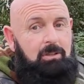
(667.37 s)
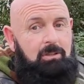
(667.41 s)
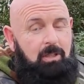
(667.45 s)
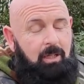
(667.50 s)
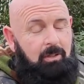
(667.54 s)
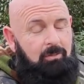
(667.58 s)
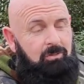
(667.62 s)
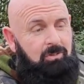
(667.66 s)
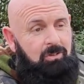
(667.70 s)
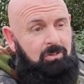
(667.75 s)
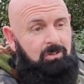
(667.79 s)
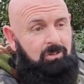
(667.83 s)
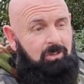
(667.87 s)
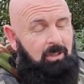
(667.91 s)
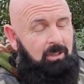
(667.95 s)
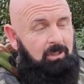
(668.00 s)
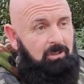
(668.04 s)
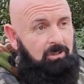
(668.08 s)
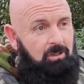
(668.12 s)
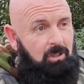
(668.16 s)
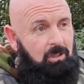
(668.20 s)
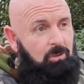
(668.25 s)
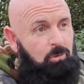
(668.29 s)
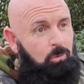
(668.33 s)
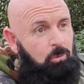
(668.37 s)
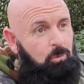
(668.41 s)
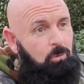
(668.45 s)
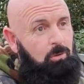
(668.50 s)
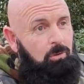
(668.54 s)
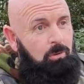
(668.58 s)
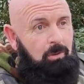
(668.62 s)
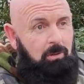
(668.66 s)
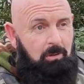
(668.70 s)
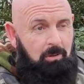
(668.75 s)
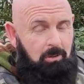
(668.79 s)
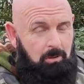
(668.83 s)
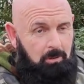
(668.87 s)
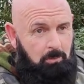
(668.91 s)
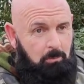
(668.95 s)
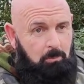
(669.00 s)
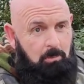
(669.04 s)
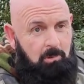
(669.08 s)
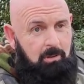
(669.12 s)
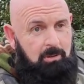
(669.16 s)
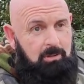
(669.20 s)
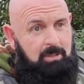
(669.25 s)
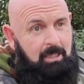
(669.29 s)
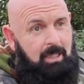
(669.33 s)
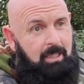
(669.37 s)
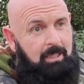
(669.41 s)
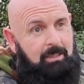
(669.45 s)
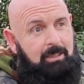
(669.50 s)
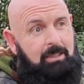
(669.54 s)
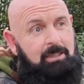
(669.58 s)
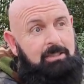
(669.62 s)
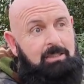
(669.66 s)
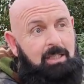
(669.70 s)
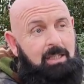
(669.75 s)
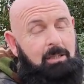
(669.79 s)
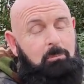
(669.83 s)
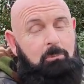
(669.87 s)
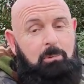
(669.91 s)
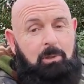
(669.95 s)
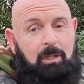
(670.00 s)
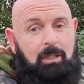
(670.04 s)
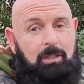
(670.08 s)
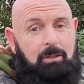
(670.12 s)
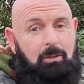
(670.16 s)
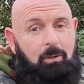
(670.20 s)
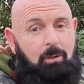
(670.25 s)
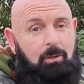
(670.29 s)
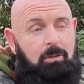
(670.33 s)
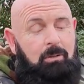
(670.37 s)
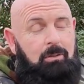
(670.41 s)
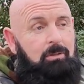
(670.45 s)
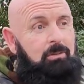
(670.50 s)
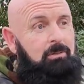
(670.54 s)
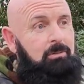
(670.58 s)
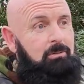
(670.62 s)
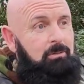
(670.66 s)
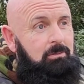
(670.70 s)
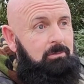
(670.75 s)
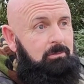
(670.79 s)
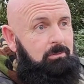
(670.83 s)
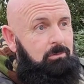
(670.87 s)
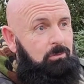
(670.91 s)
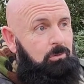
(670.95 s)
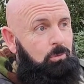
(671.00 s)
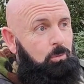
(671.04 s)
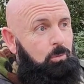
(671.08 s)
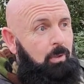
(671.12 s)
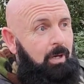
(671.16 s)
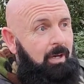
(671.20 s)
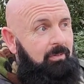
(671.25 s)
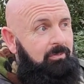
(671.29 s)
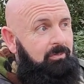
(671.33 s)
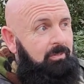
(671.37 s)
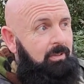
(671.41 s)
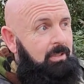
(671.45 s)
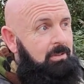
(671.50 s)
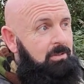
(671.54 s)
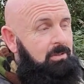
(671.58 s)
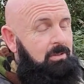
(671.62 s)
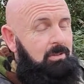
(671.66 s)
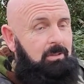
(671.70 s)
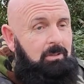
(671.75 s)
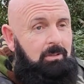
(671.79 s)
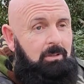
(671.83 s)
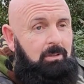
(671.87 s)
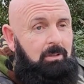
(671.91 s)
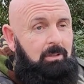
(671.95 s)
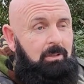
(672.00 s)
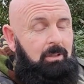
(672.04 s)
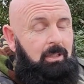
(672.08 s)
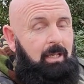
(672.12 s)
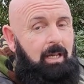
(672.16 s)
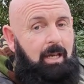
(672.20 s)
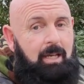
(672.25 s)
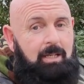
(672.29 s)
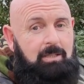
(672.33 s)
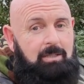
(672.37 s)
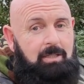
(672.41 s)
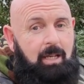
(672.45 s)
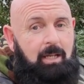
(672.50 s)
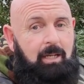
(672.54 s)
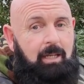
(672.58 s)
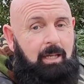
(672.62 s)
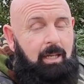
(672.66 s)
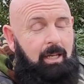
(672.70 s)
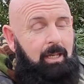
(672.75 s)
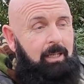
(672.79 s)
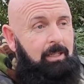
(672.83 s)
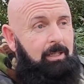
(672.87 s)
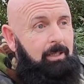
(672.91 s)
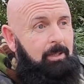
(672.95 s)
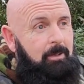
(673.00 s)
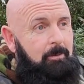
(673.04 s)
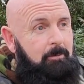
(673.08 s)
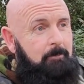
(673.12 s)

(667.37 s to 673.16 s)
I've just changed the 2, put exactly the same bait on, 2 wafters, SLK,